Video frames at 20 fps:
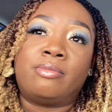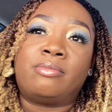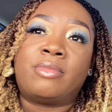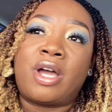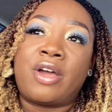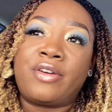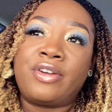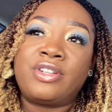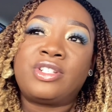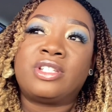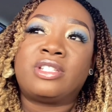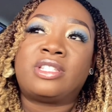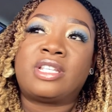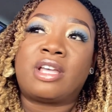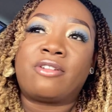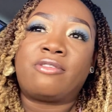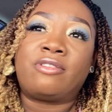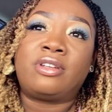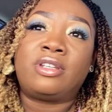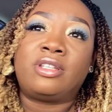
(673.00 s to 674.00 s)
Marriage is
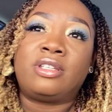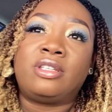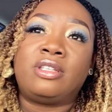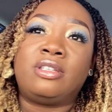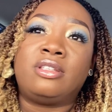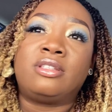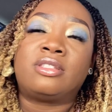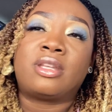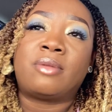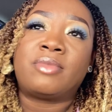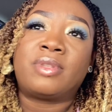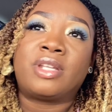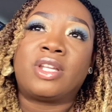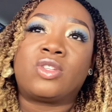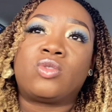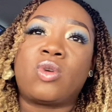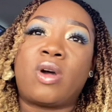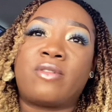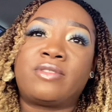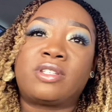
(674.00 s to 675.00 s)
definitely something
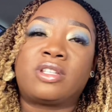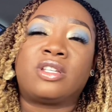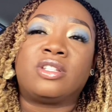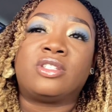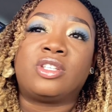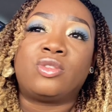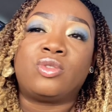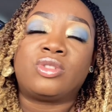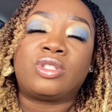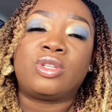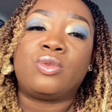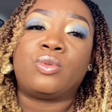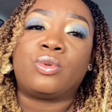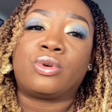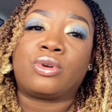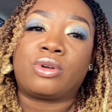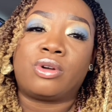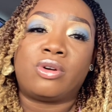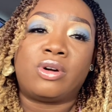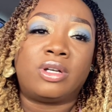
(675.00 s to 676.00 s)
that you have to continuously
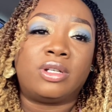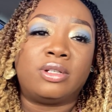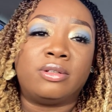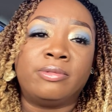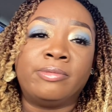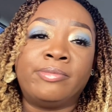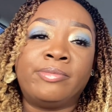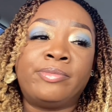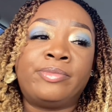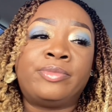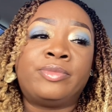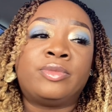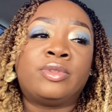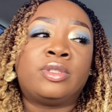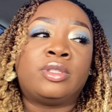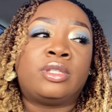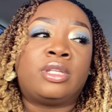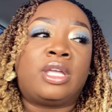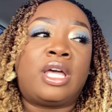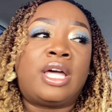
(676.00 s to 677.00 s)
work on.
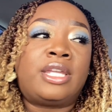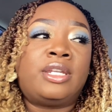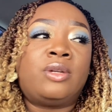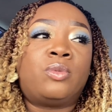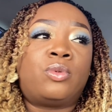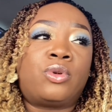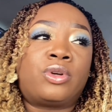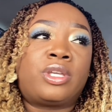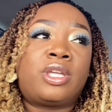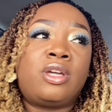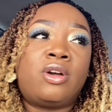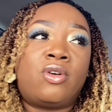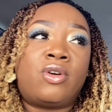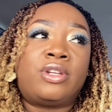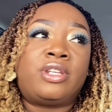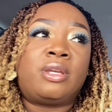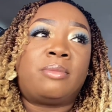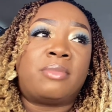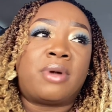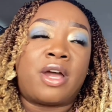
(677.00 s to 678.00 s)
And in working
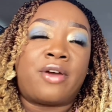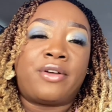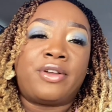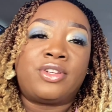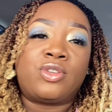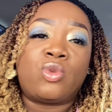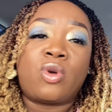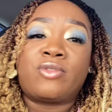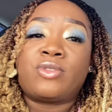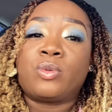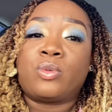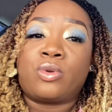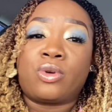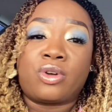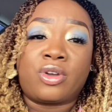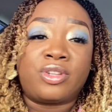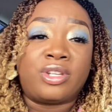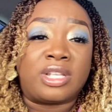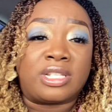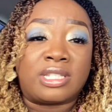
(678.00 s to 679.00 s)
on your marriage, you have to
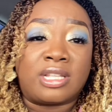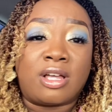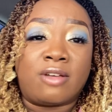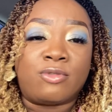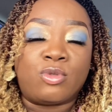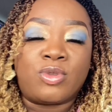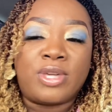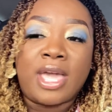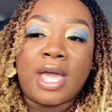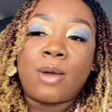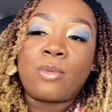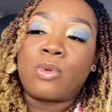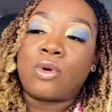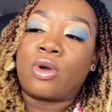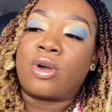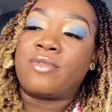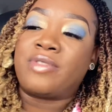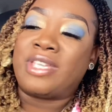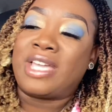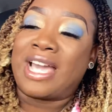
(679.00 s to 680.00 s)
work on yourself. You can't
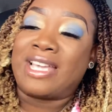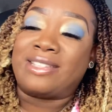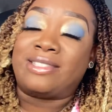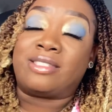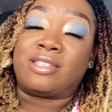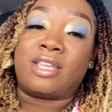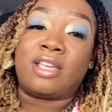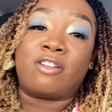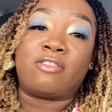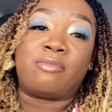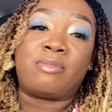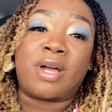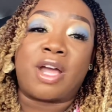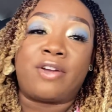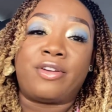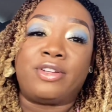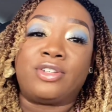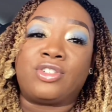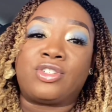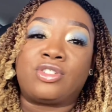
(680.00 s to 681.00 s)
work on the idea of
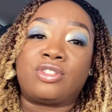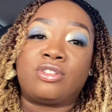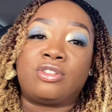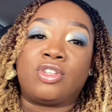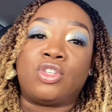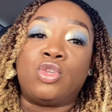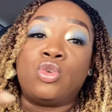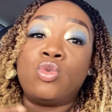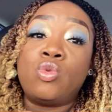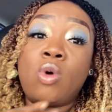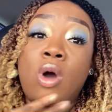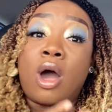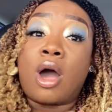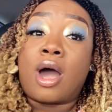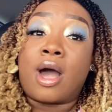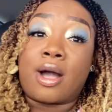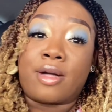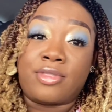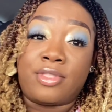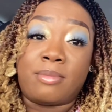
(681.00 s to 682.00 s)
marriage. You
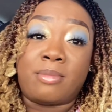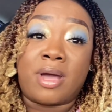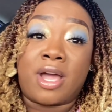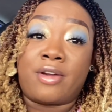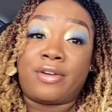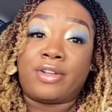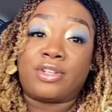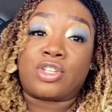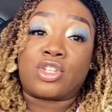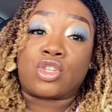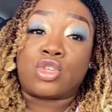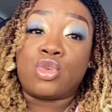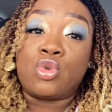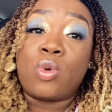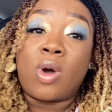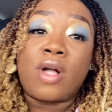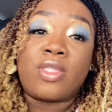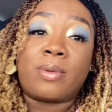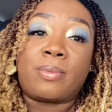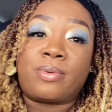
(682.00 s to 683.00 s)
are the marriage.
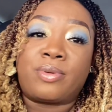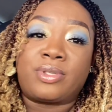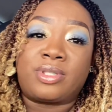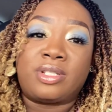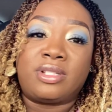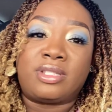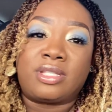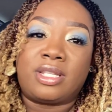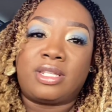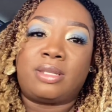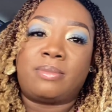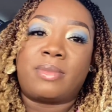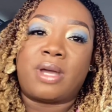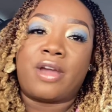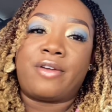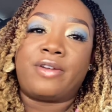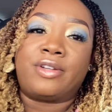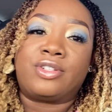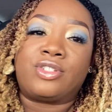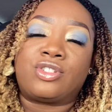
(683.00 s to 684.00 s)
You are the persons in the
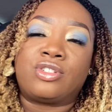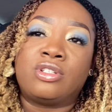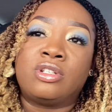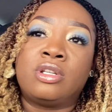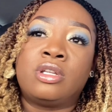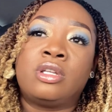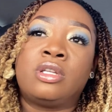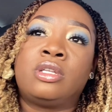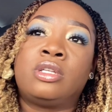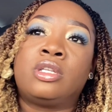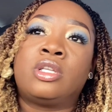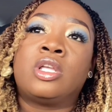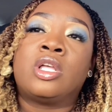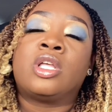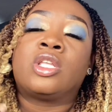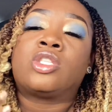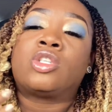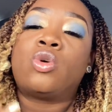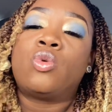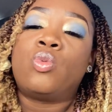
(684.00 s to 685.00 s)
marriage.
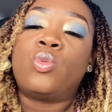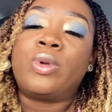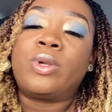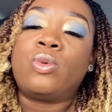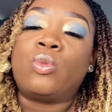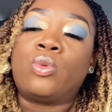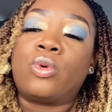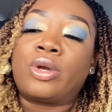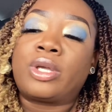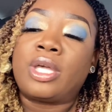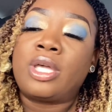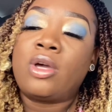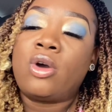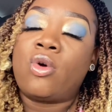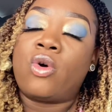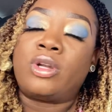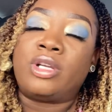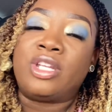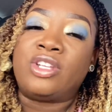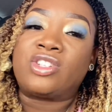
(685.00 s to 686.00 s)
So working
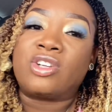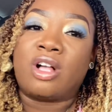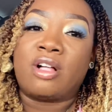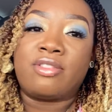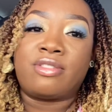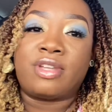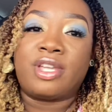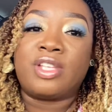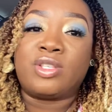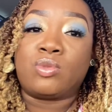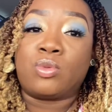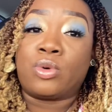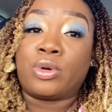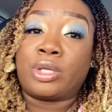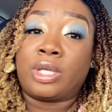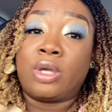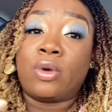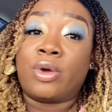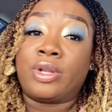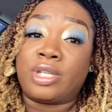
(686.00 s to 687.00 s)
on each other is
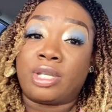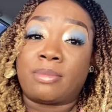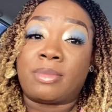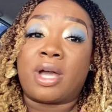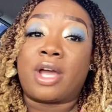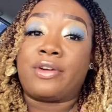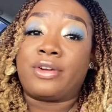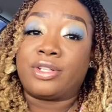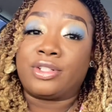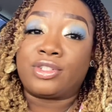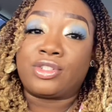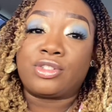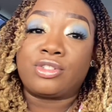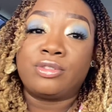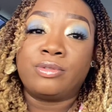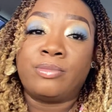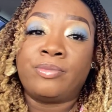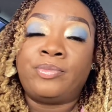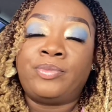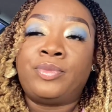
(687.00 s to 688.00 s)
working on your marriage.
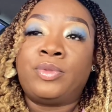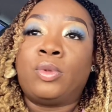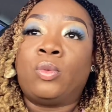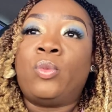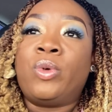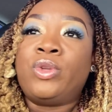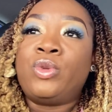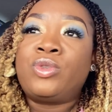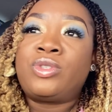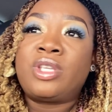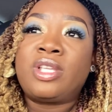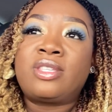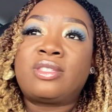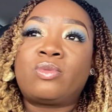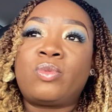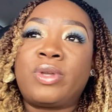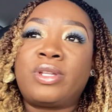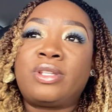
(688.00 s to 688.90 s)
When you have